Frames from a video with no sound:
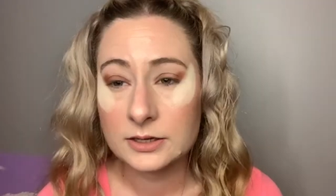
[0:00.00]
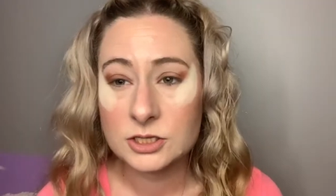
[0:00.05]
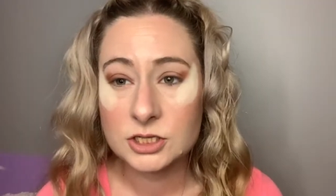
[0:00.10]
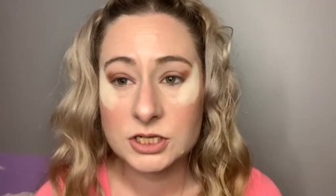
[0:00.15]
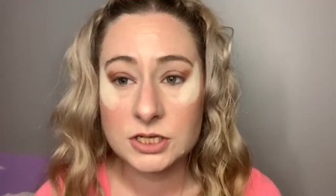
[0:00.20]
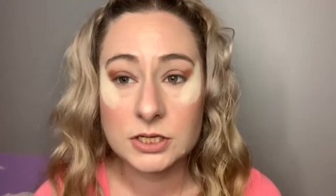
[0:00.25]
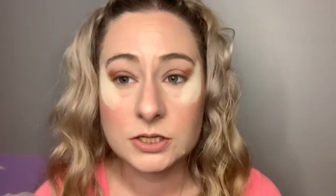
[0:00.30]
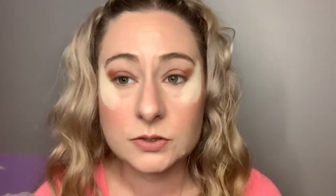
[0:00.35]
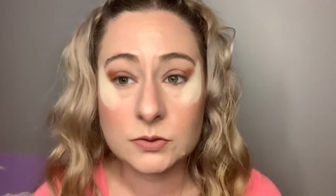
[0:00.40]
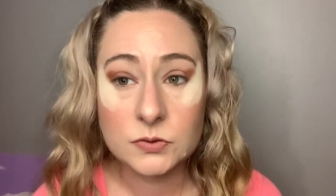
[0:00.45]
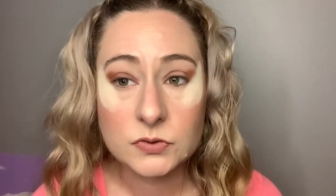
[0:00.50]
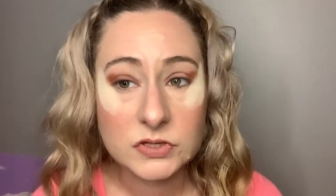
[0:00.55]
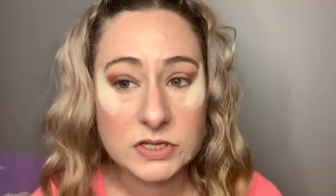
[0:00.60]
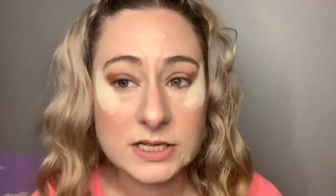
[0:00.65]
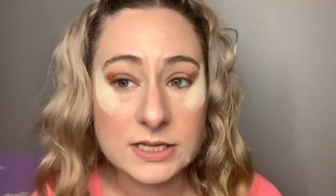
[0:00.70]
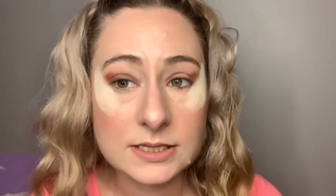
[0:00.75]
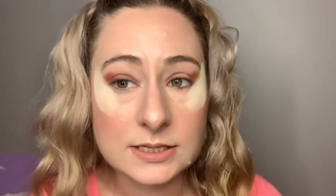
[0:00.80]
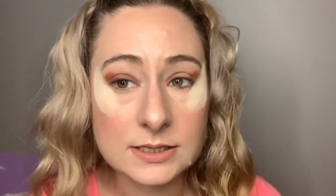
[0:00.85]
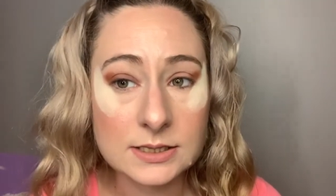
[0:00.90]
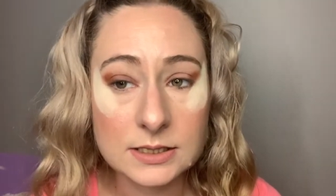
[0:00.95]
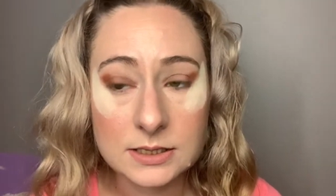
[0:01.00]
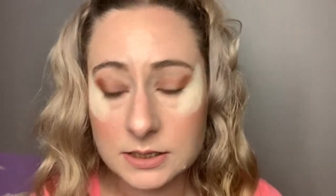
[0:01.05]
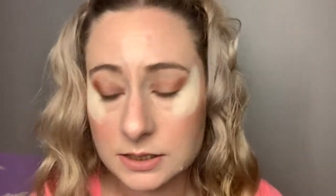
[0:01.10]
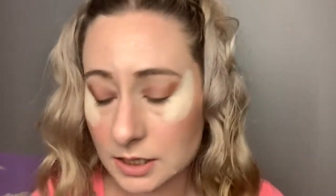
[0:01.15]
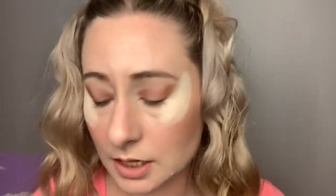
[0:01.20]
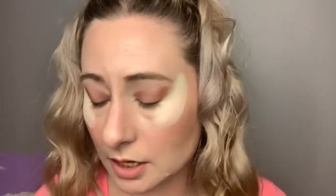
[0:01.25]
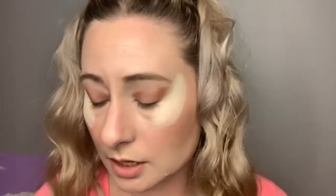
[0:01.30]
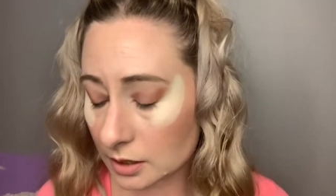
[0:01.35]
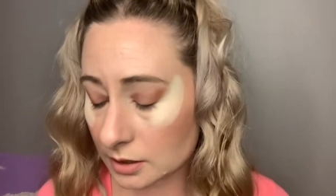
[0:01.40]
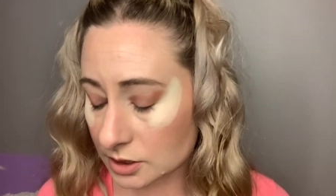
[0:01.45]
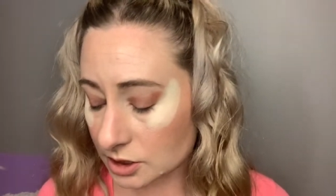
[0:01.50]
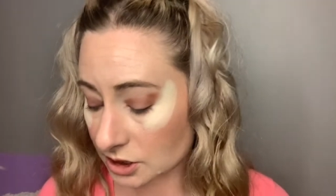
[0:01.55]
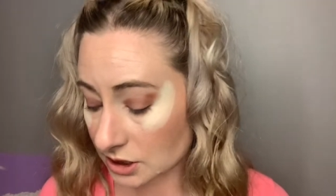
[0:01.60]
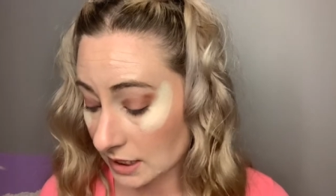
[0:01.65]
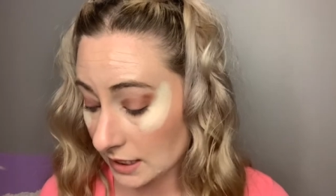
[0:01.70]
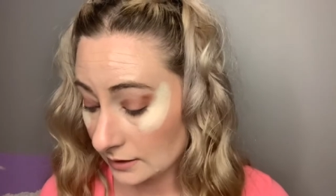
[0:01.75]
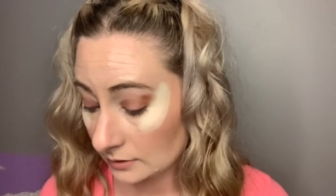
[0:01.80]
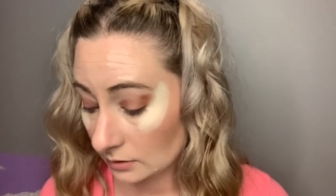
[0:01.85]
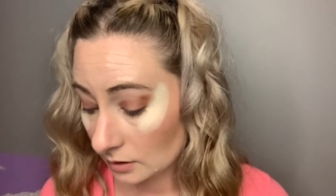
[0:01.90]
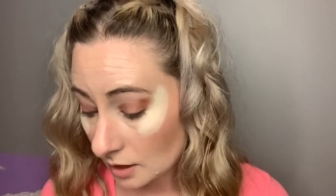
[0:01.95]
She uses the
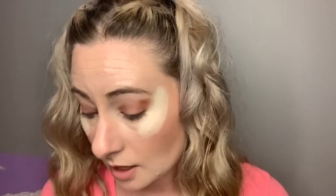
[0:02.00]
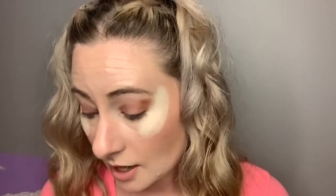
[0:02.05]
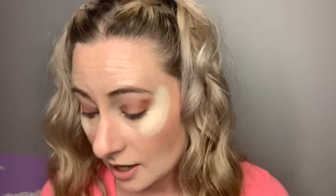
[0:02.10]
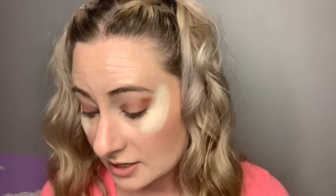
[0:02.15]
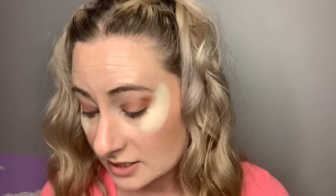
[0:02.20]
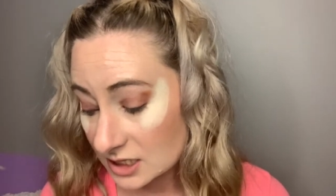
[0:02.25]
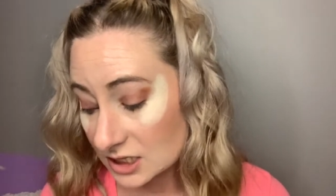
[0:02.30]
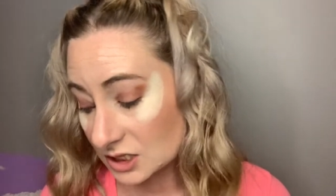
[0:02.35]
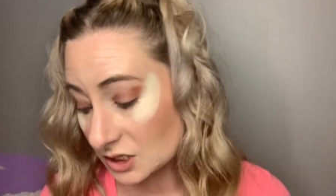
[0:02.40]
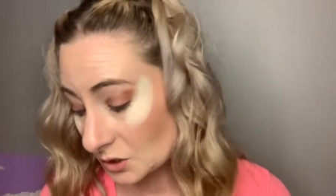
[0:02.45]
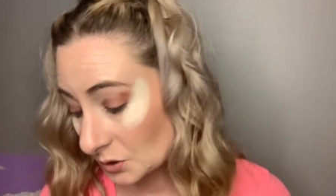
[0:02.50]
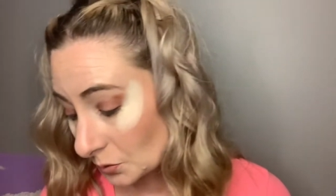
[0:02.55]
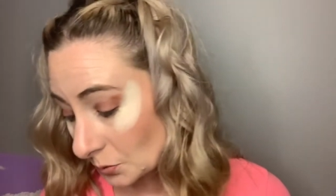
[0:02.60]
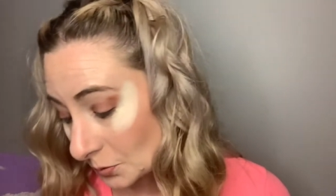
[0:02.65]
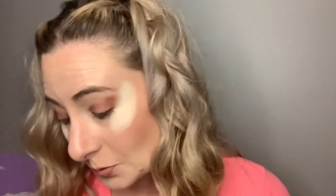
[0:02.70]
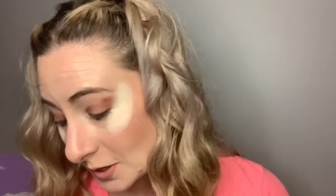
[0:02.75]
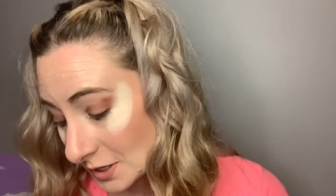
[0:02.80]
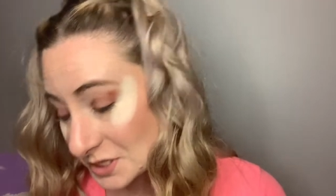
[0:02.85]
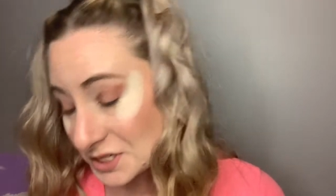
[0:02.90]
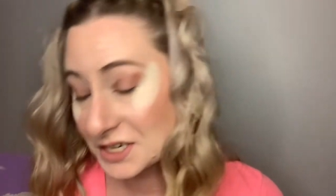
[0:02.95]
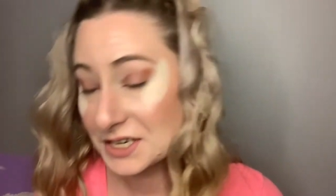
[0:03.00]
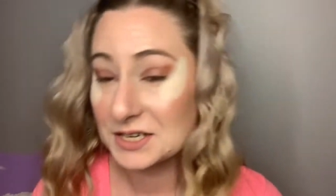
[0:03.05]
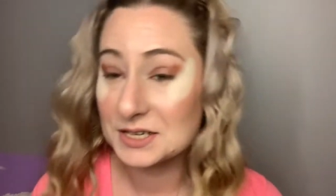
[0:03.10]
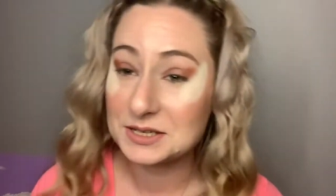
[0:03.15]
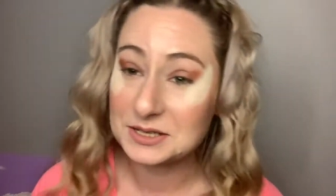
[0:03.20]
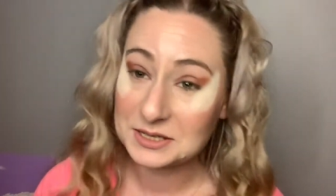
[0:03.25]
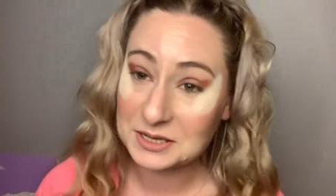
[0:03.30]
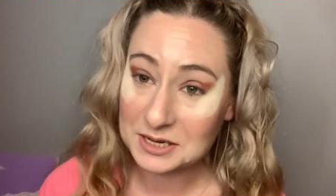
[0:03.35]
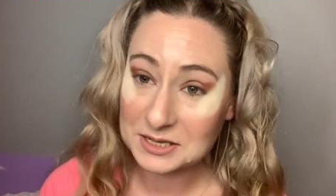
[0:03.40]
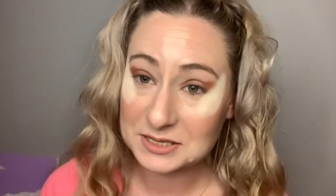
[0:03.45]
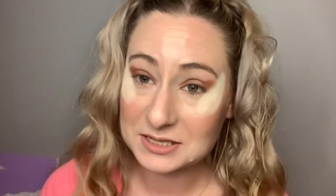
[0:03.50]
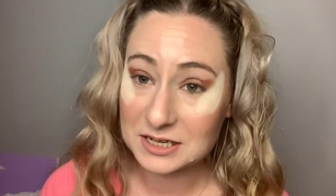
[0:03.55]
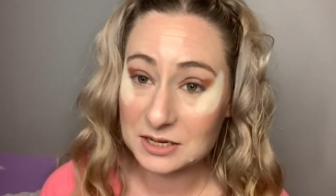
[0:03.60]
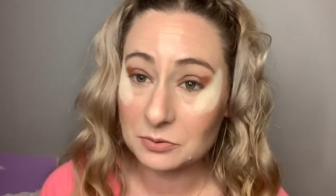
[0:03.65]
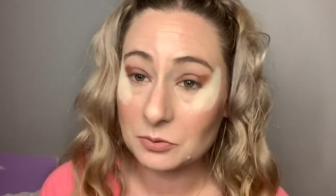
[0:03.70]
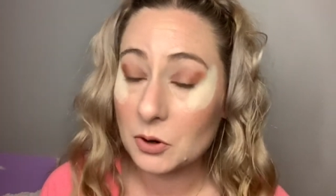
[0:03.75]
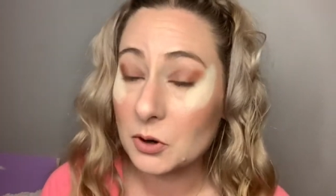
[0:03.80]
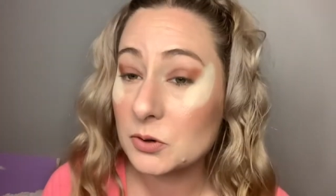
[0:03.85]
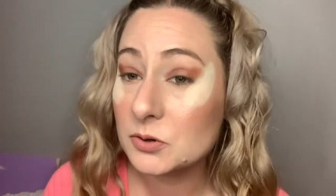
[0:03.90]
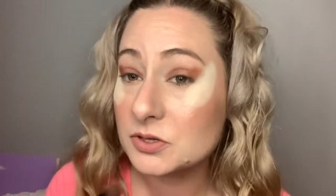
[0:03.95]
shade Lust, which is Dusty
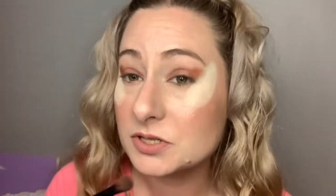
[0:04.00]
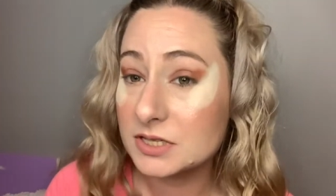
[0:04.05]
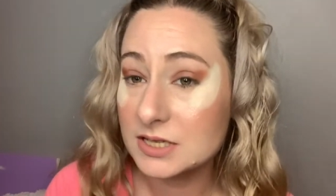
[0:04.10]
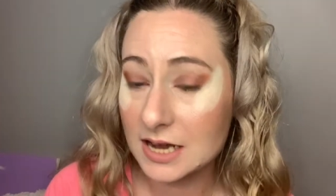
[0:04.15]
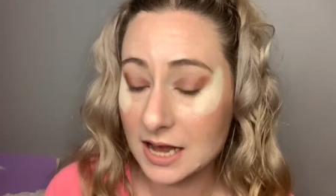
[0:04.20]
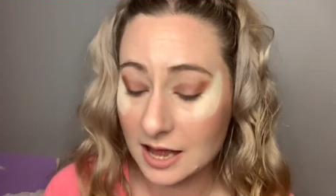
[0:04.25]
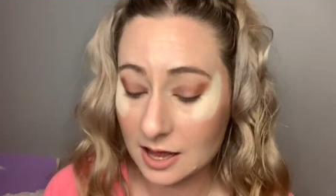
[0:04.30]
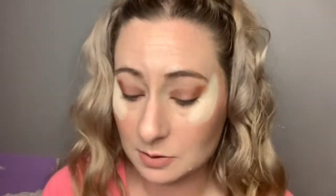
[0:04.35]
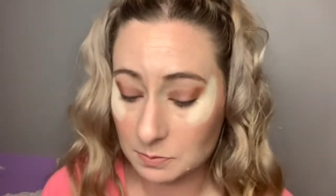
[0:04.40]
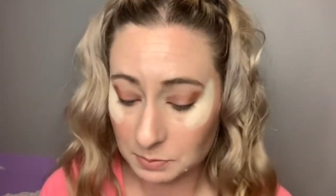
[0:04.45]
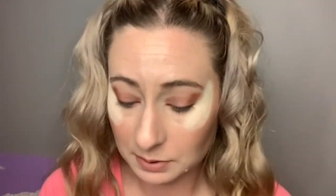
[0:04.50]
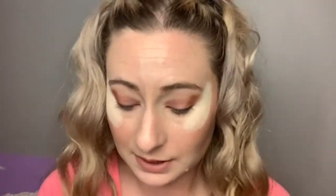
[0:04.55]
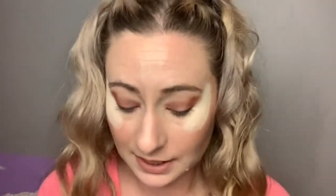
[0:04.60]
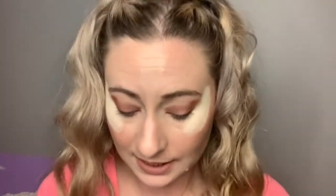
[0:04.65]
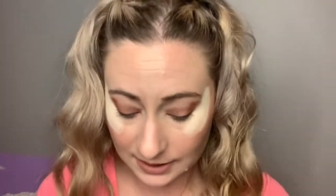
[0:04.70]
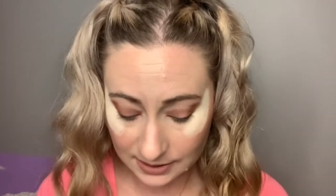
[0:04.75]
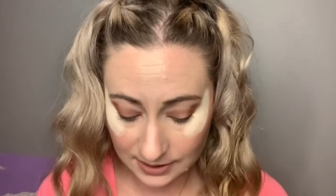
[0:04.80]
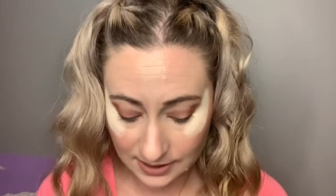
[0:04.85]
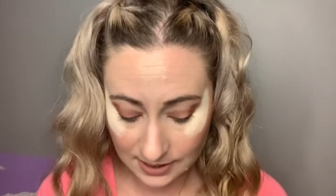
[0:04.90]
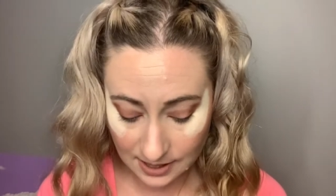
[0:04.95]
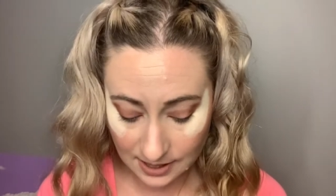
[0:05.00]
Rose, to help blend it